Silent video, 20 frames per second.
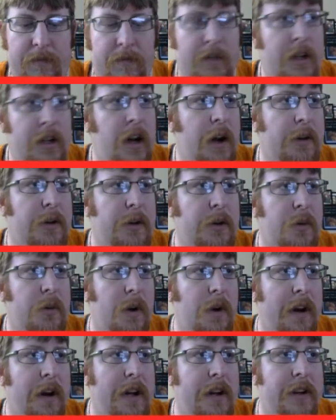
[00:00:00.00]
I'll do
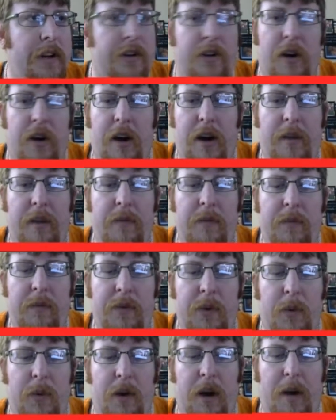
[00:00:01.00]
1 Innistrad,
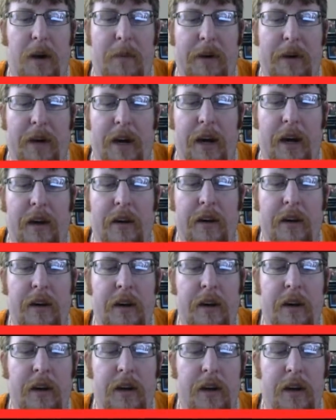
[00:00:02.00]
1 Amonkhet,
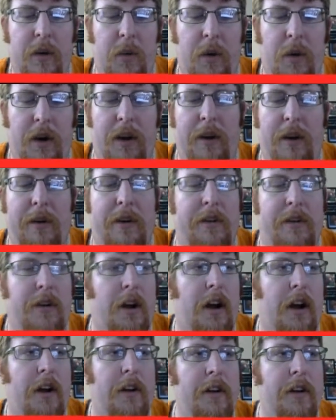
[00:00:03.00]
1 Innistrad,